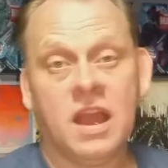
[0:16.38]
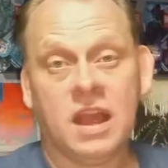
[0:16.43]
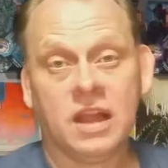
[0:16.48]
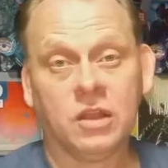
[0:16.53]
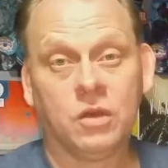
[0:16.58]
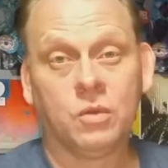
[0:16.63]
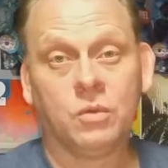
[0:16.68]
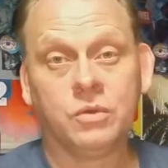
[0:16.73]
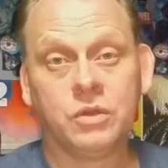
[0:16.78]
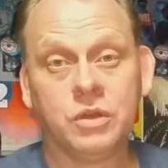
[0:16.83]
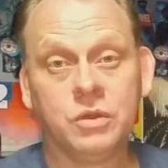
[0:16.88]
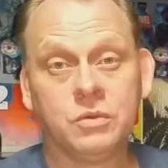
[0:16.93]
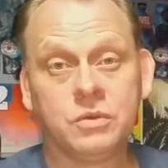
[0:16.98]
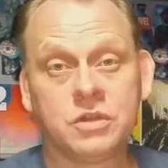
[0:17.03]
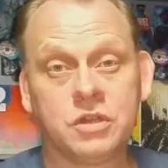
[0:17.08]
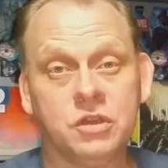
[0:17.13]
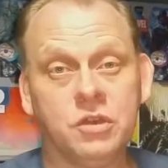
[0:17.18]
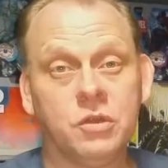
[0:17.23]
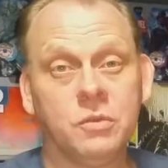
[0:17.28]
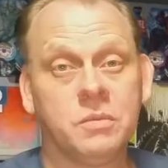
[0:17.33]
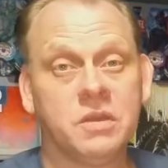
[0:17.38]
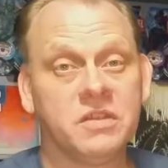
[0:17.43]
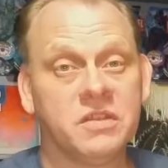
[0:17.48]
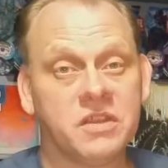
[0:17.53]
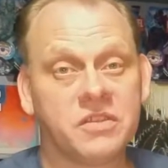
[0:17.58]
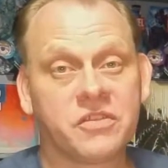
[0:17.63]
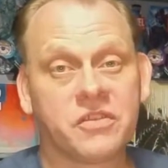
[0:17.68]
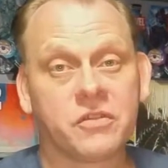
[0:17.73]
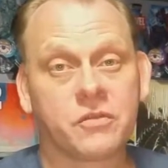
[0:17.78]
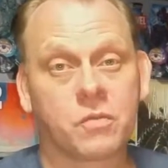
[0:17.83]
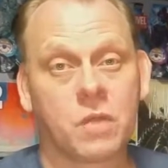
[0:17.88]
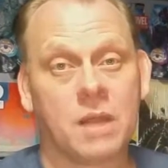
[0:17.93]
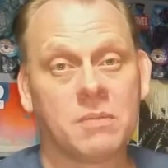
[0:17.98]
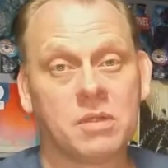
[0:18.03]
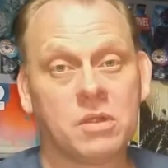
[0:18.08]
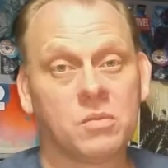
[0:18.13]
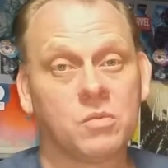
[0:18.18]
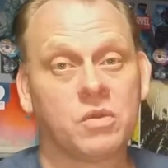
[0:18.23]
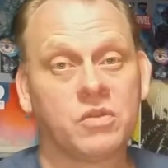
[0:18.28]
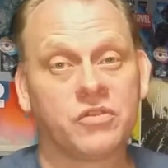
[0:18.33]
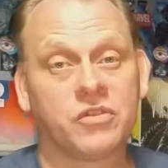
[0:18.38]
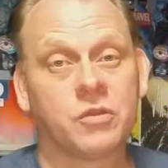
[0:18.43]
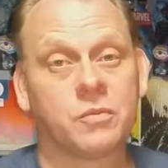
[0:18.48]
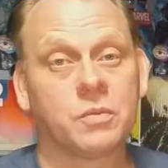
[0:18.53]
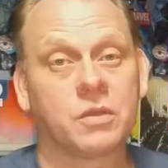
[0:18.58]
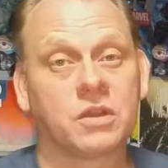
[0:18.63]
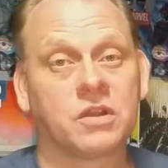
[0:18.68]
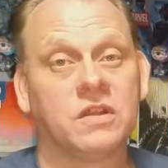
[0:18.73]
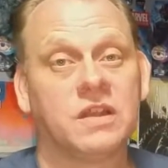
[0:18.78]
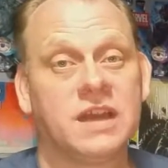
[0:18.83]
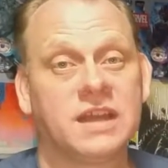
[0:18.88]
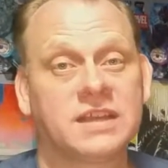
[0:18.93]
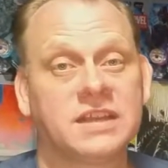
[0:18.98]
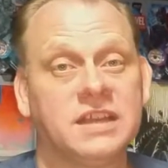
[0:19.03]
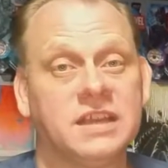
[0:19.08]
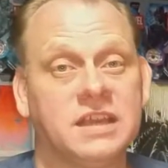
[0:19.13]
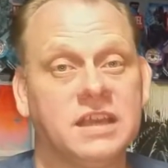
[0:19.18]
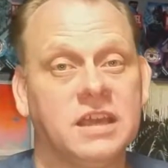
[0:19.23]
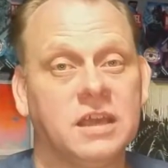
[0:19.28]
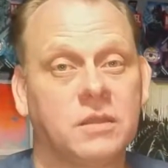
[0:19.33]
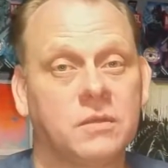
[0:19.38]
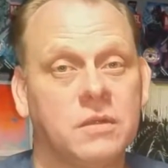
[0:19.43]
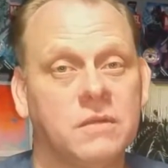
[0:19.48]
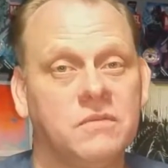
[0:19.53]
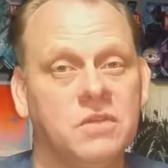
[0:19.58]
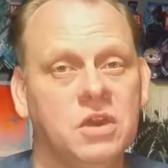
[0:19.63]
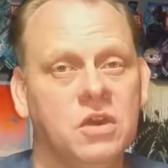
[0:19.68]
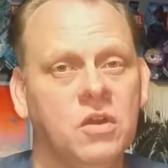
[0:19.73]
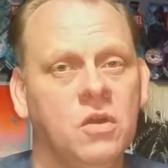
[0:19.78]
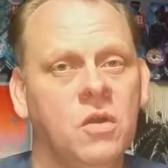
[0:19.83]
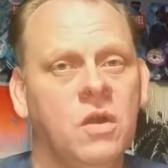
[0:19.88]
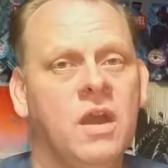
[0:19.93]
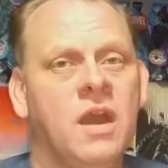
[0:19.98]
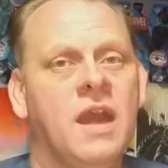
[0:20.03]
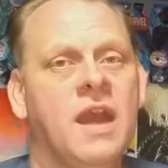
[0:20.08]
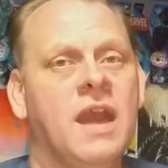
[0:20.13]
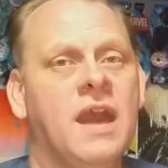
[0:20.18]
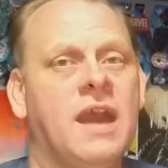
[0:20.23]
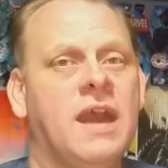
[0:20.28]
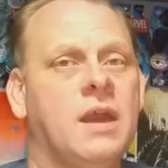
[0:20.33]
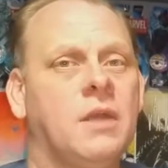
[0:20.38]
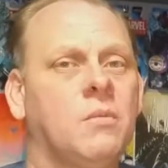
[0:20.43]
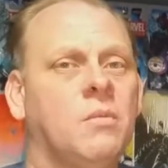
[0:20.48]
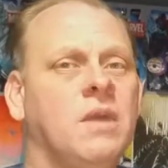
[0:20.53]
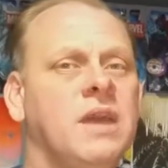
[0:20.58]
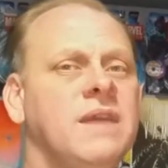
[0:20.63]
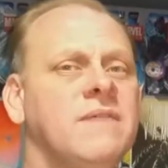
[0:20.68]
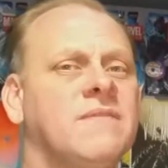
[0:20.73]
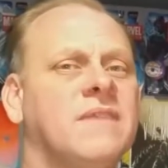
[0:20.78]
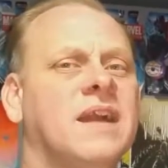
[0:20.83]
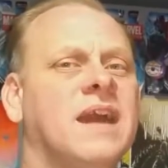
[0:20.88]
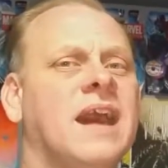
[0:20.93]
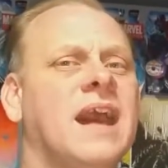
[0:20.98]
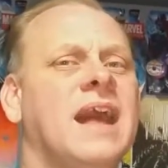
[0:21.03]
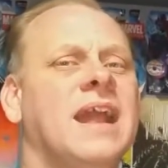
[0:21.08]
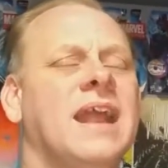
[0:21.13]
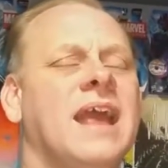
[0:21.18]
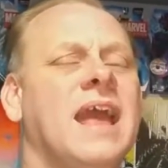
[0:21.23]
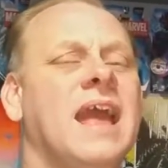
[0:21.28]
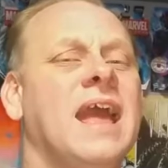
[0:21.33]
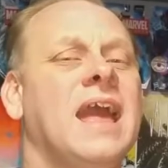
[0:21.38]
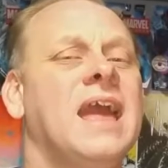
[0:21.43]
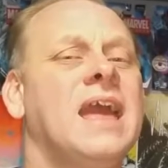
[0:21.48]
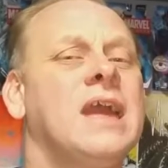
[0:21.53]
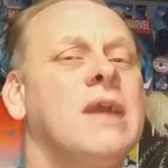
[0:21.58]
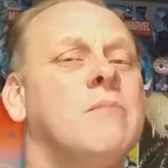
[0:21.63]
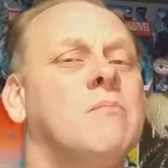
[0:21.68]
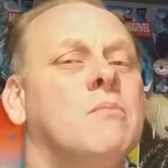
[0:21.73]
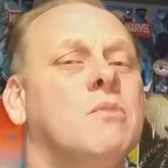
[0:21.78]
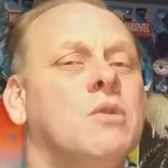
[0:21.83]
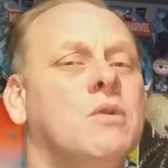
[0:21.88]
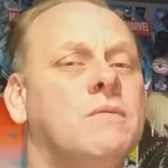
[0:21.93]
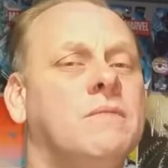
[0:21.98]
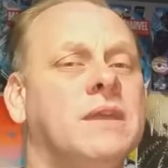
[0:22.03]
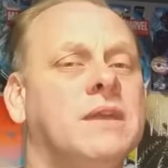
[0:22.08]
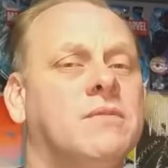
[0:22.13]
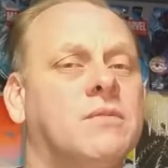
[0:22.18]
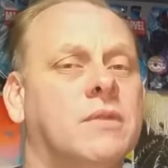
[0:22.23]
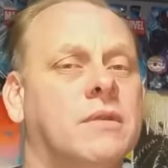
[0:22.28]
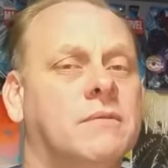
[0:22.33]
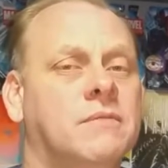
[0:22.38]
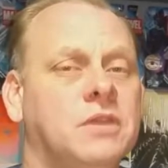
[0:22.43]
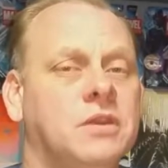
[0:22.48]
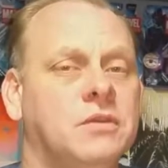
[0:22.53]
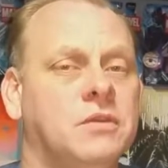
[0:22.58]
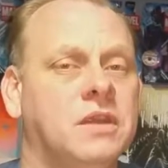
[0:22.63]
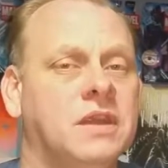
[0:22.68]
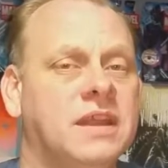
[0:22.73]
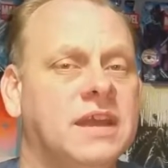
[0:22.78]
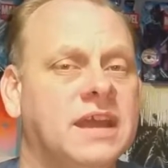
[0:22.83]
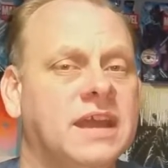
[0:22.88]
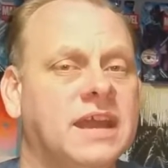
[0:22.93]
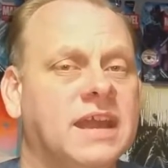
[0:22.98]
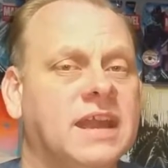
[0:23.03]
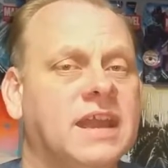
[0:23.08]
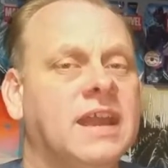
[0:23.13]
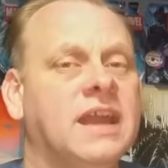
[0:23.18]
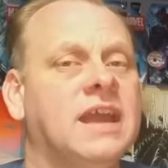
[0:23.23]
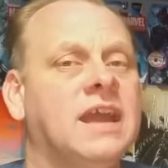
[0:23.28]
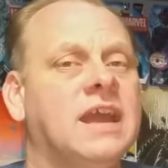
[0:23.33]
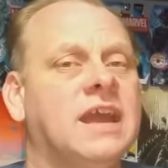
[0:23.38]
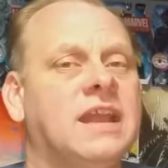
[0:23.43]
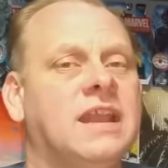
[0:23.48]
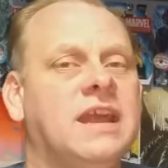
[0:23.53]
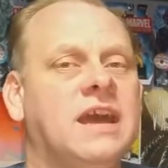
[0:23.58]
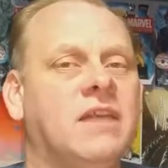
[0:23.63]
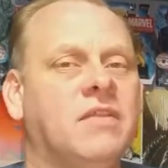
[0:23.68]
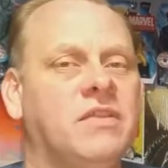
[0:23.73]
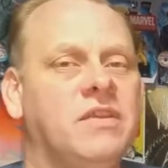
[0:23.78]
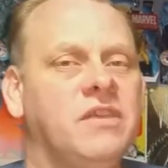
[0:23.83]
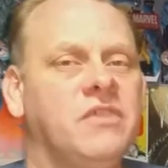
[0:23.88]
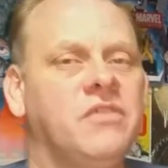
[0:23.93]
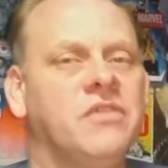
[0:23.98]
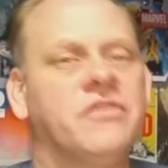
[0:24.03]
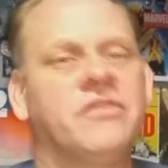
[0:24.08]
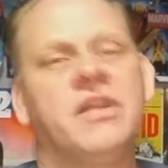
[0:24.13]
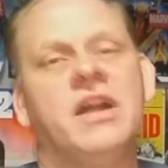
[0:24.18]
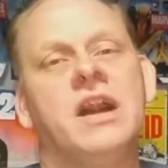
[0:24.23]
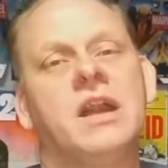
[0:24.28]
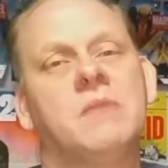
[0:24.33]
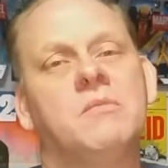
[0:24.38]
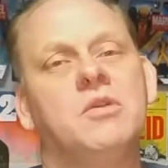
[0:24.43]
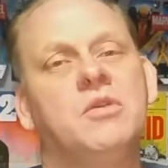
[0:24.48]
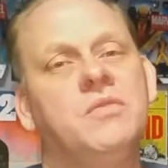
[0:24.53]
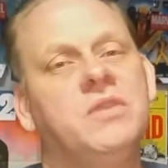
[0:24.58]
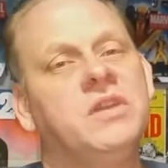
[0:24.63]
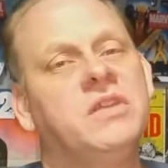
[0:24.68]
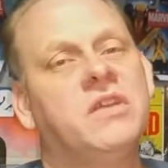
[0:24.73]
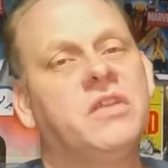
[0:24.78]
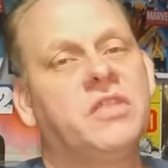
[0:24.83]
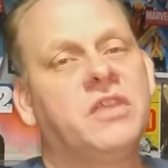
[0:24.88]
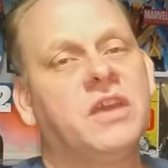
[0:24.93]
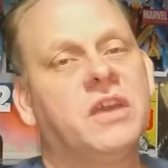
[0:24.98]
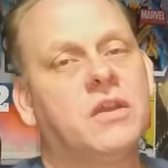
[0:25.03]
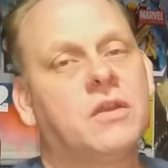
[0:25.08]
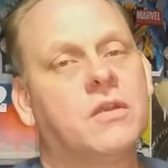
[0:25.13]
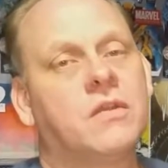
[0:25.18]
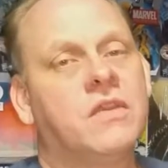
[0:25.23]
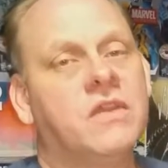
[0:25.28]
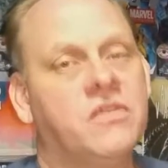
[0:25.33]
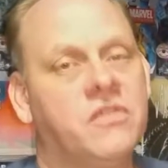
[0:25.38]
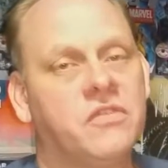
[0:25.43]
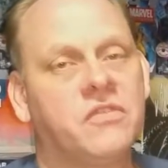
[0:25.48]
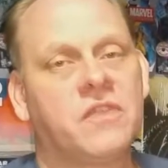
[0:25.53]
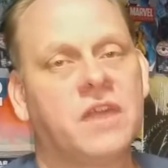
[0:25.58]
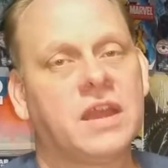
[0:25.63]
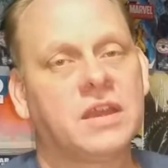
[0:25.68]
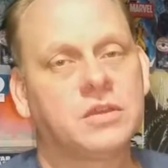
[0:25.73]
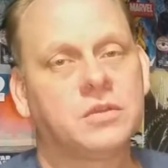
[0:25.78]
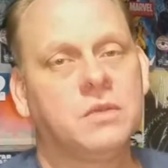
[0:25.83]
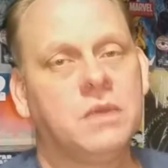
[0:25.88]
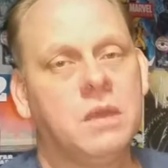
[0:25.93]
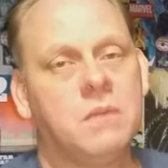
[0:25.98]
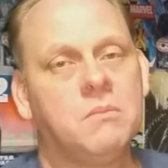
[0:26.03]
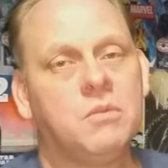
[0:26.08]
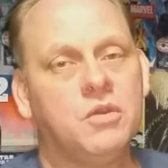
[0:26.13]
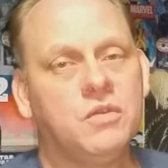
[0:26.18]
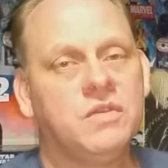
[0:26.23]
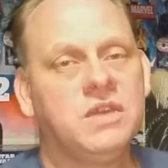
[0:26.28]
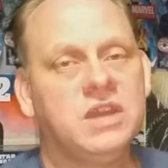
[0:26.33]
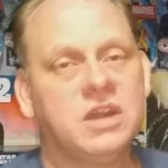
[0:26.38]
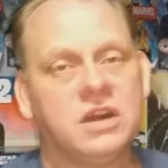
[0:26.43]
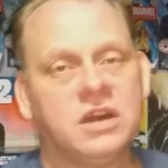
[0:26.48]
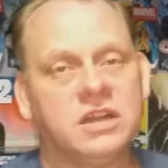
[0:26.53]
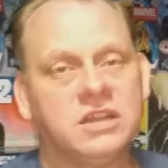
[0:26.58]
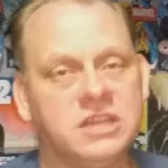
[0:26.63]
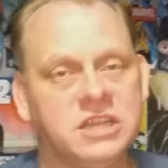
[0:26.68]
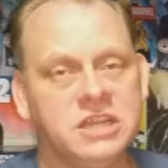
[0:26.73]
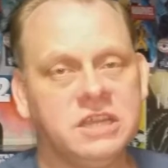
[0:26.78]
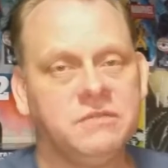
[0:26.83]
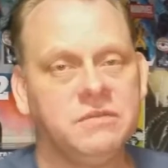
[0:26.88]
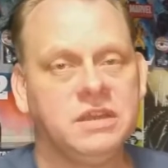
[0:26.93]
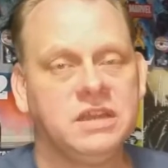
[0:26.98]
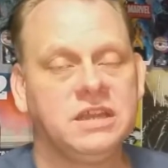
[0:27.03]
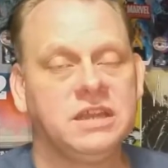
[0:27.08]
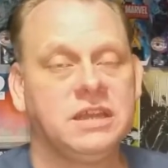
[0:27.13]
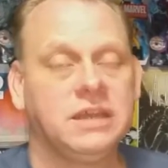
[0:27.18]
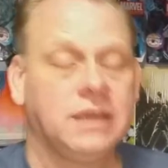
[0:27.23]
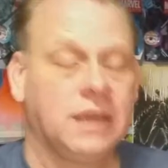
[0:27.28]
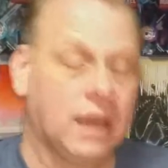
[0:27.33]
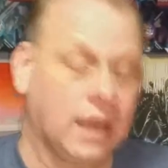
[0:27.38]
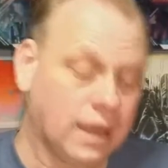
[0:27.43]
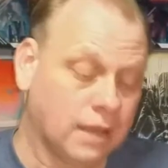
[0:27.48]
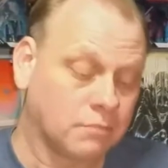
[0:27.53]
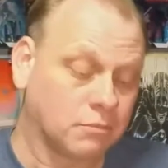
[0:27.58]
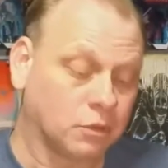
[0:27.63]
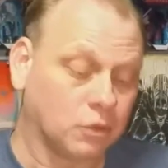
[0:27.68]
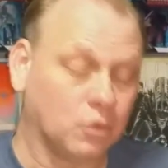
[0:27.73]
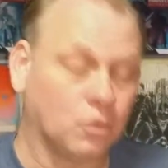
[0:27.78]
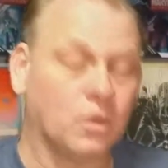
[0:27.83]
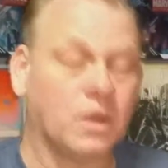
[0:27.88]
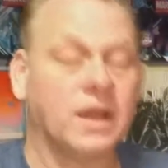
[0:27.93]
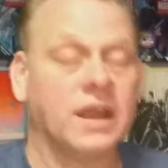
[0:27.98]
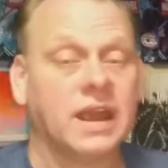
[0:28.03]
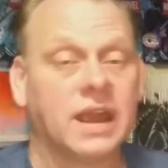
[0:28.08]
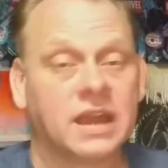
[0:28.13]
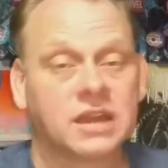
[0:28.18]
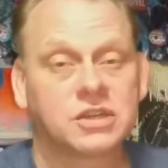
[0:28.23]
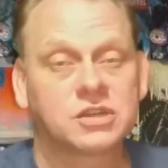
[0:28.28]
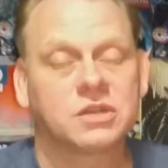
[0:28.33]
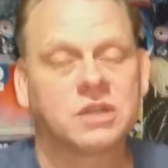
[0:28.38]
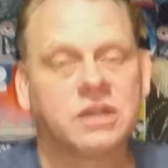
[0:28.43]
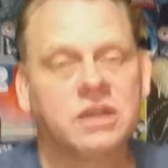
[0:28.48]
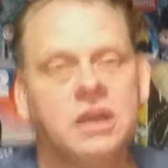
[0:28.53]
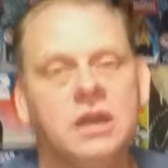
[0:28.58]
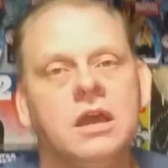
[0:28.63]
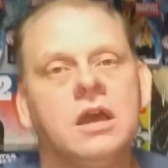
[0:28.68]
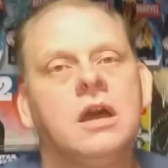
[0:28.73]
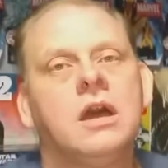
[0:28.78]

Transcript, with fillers: Hello YouTube, and this is Robert with Super Galactic Geek Review, and we've got a movie review today. Now this is not a movie in the theater, this is actually a movie on DVD and Blu-ray actually.